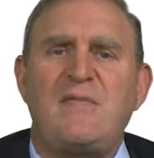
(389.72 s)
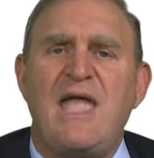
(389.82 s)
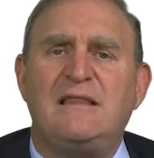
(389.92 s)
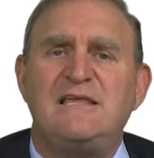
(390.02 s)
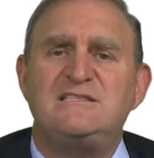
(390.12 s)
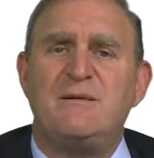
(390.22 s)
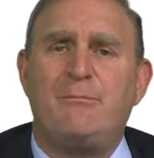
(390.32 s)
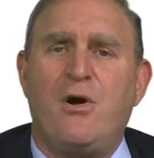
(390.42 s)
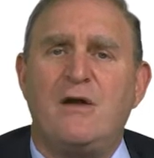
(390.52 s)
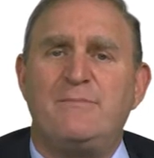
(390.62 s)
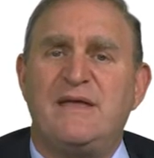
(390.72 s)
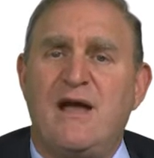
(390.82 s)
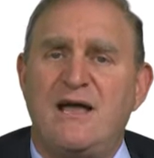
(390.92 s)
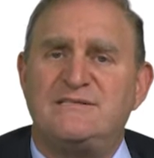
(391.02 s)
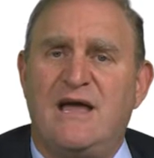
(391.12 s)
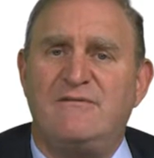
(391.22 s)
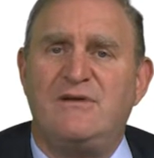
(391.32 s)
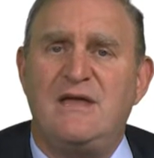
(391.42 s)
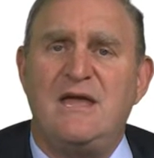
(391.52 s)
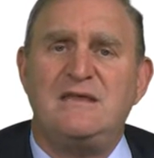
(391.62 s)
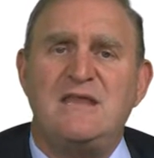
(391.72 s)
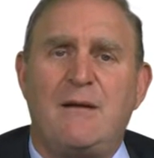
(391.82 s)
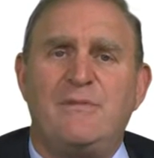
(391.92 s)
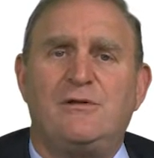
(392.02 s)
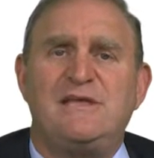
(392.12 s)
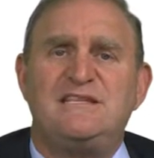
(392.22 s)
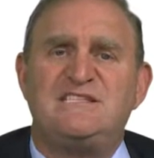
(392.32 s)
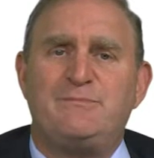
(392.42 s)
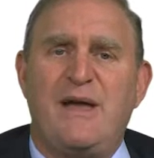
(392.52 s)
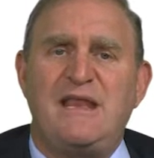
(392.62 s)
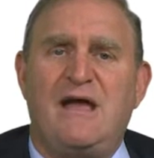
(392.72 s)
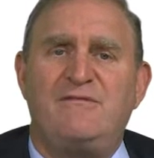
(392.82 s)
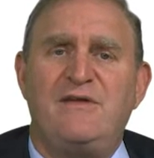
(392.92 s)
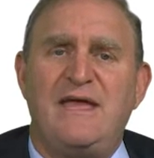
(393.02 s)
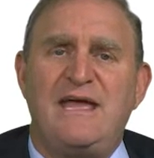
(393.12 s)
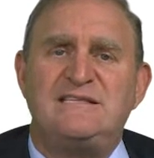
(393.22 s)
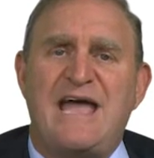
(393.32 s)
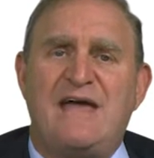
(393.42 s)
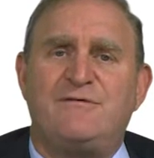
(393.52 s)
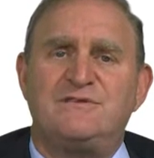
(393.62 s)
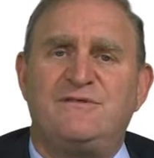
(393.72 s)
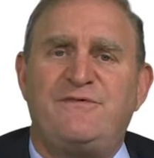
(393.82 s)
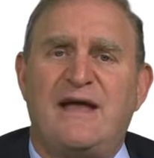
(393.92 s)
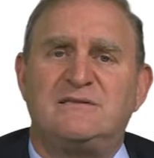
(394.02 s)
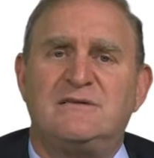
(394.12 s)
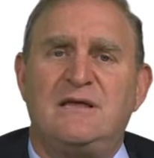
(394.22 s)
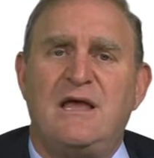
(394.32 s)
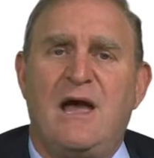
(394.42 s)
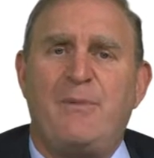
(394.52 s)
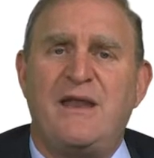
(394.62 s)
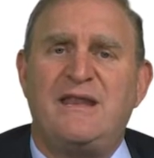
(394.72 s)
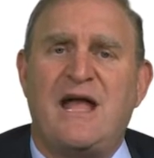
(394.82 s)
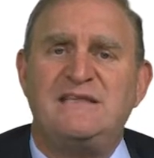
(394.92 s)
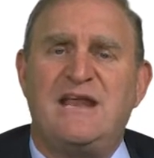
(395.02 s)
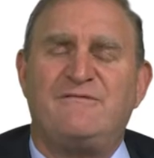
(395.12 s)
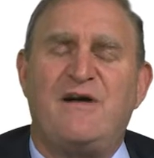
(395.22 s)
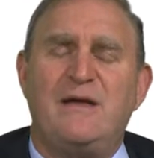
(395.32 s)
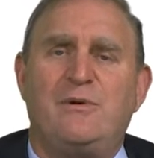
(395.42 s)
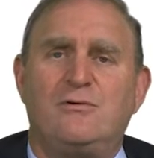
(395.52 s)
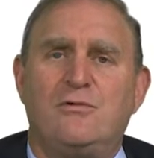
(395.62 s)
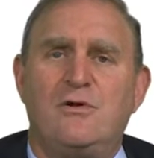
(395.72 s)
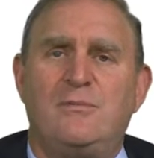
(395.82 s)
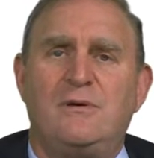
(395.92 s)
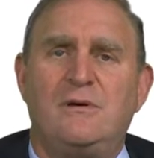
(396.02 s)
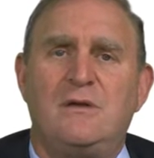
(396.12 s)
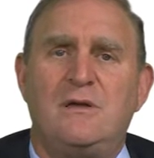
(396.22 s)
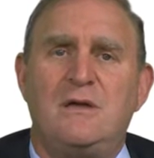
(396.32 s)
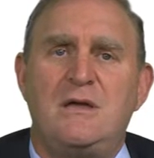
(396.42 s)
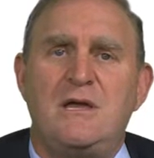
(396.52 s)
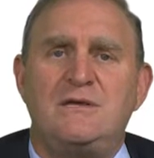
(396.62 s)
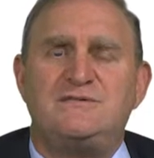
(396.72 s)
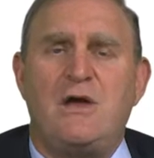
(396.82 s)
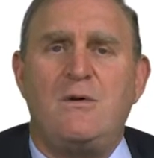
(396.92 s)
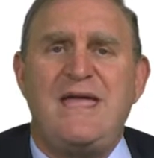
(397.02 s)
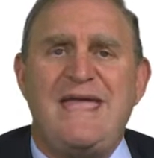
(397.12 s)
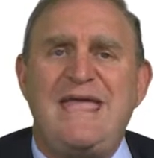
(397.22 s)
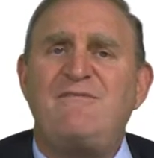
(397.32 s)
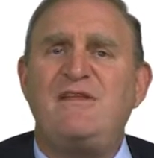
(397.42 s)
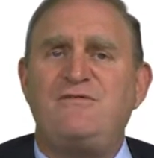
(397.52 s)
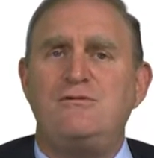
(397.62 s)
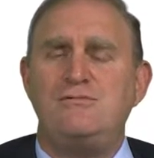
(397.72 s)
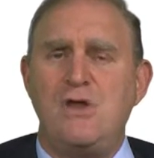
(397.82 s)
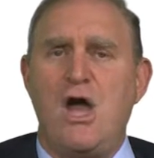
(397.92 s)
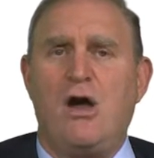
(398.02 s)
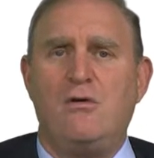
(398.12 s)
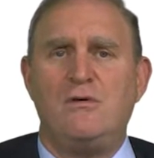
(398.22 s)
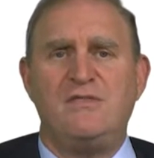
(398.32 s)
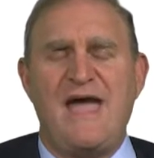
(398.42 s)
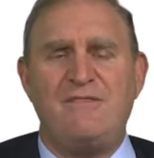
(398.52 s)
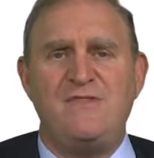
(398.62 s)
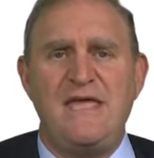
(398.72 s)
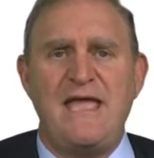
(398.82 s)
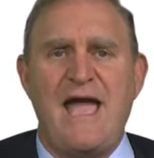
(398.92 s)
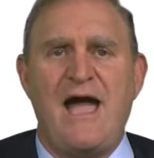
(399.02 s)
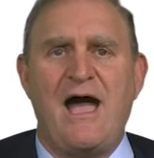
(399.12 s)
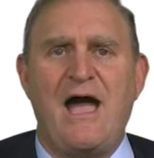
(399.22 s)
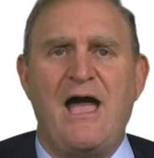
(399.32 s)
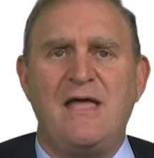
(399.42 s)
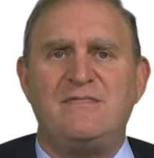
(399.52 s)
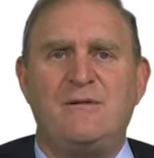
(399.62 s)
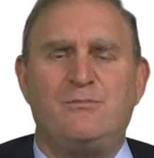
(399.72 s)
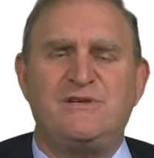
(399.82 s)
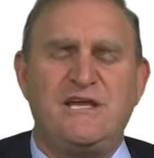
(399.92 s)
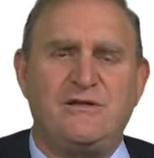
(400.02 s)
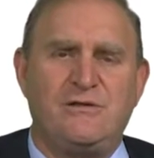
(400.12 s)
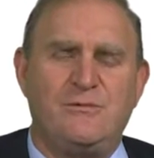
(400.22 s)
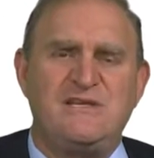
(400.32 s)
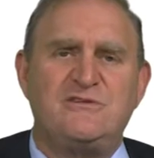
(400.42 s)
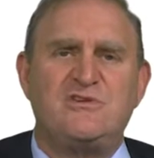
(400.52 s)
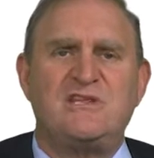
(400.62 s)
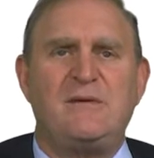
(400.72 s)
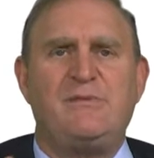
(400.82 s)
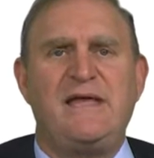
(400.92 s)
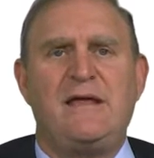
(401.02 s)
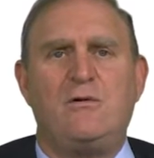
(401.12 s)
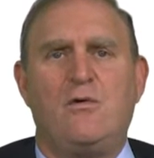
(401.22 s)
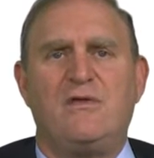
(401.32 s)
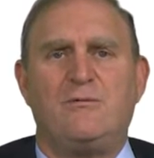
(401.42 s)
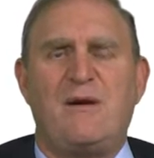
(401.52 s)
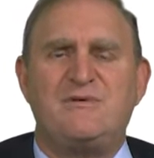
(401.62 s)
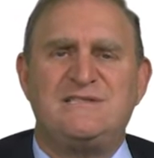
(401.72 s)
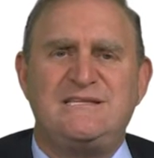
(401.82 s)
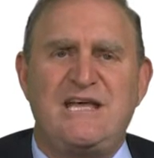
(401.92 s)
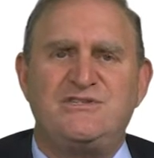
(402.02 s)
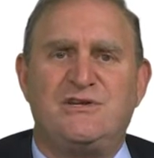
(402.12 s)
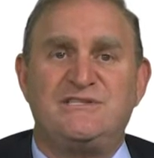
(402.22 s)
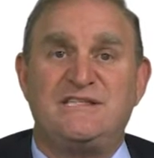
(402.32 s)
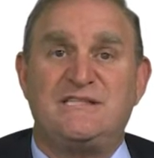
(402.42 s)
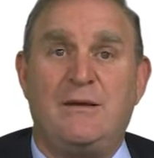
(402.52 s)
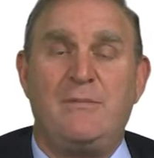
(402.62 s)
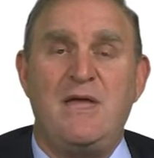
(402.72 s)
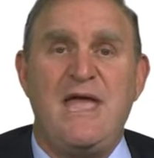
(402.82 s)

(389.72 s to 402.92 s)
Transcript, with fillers: at least in part because of, not merely in spite of, its adverse effects upon an identifiable group. So even if you know that the uh, the particular redistricting plan or the representational system